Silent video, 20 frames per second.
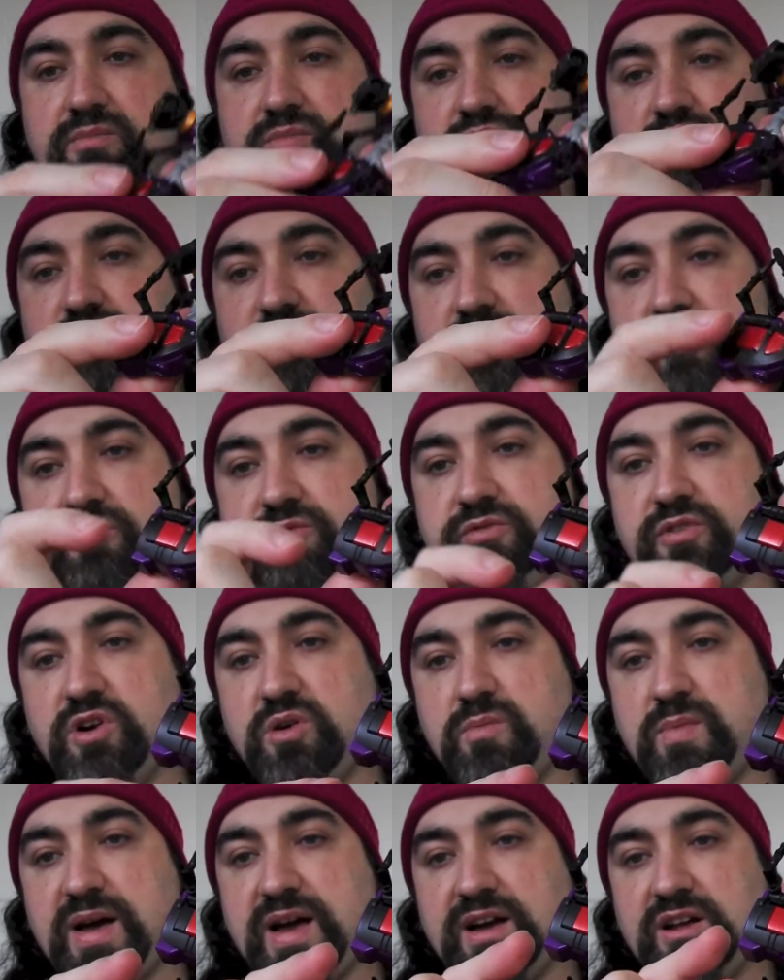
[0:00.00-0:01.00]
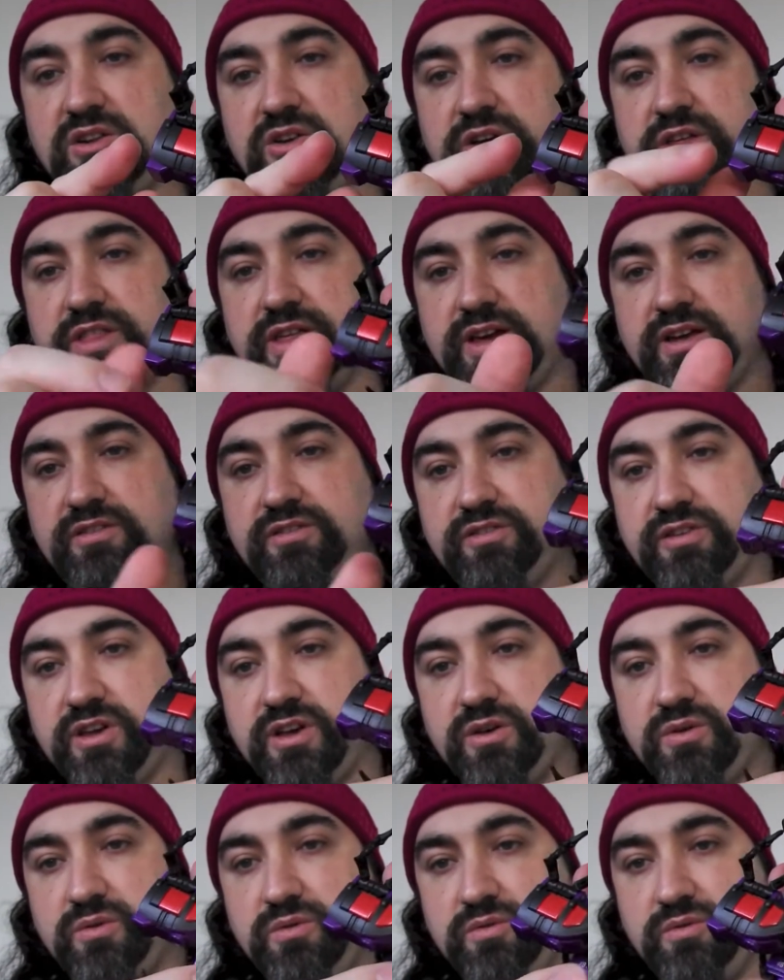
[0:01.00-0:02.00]
pretty far back like that,
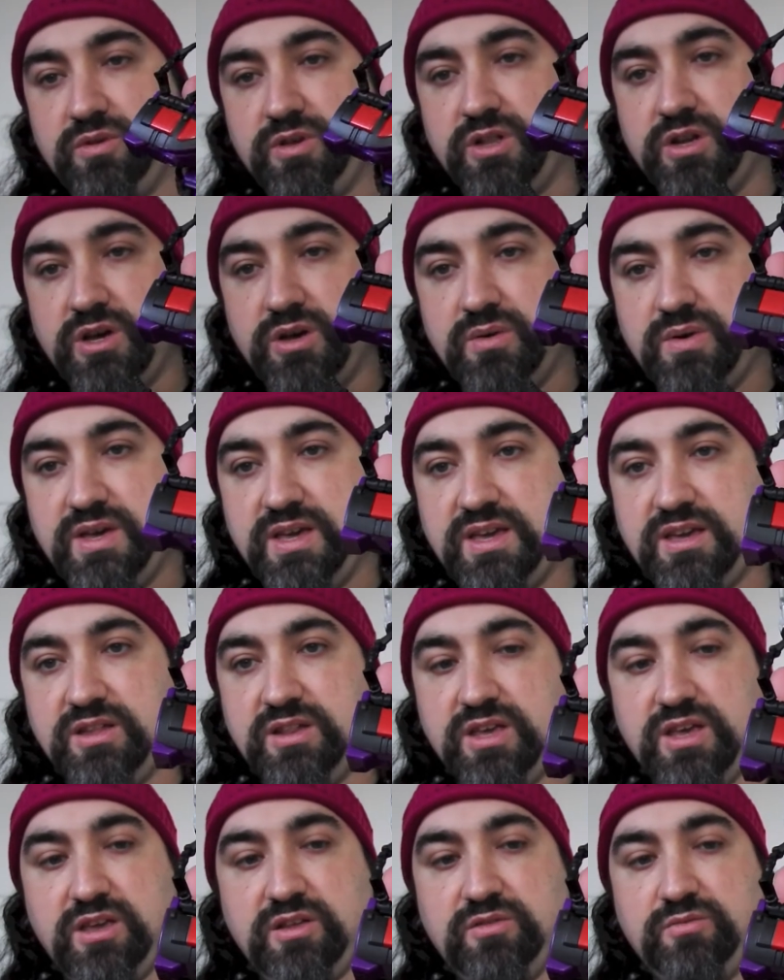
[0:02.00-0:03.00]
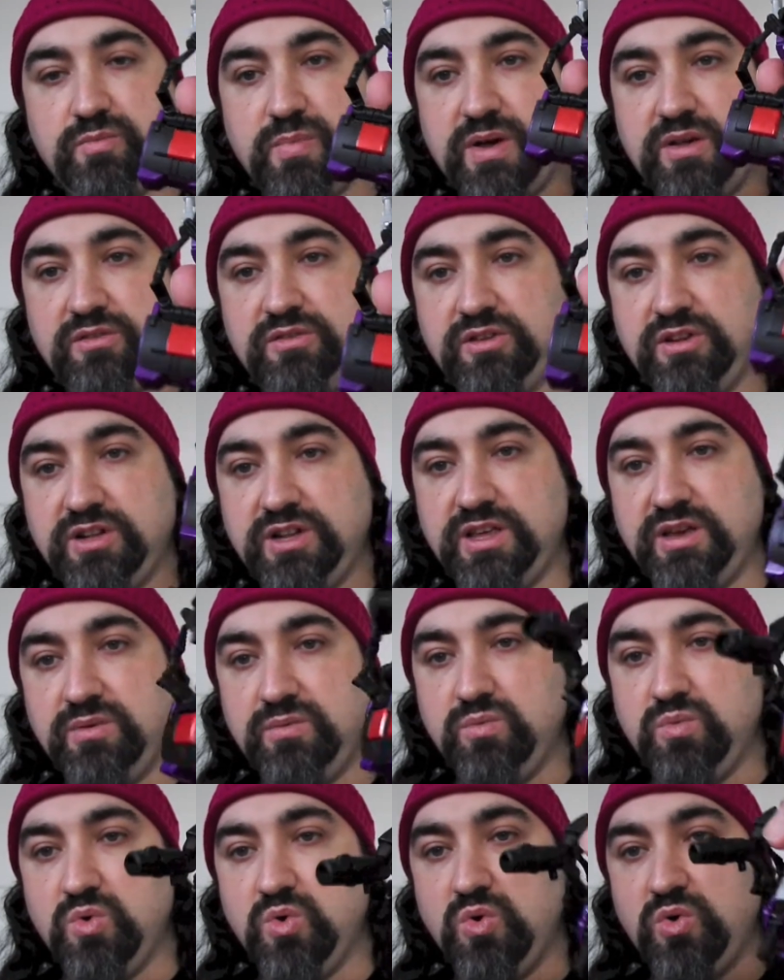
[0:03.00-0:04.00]
so you know he can basically
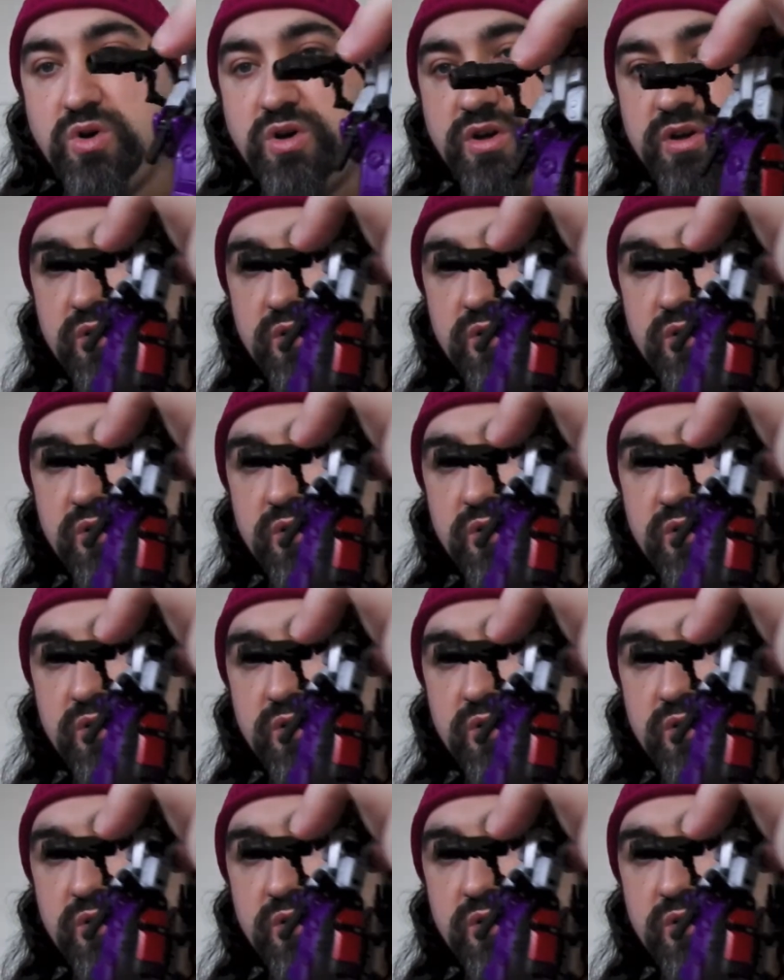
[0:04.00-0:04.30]
walk